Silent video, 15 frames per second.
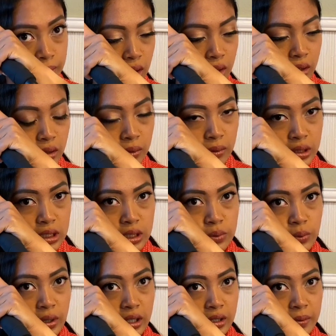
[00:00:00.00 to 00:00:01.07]
You know what's
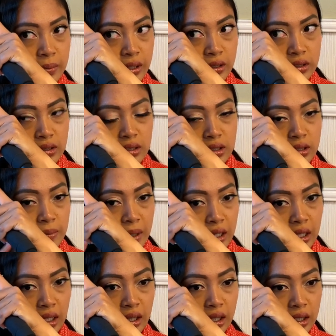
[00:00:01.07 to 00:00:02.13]
weird? Because it's
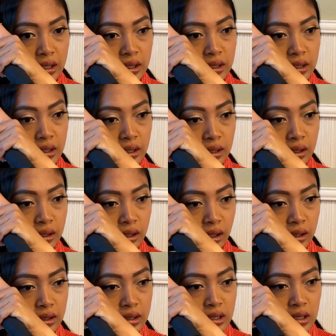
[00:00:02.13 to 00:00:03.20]
making that
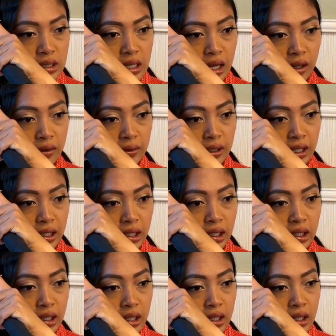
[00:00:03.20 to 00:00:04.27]
sound, like
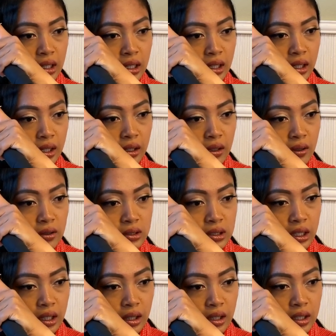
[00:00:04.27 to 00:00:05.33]
it goes
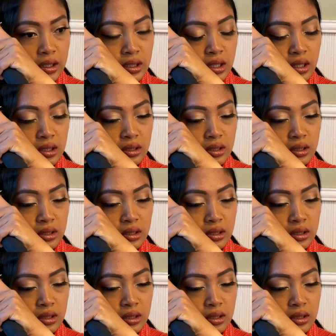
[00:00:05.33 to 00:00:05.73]
like this.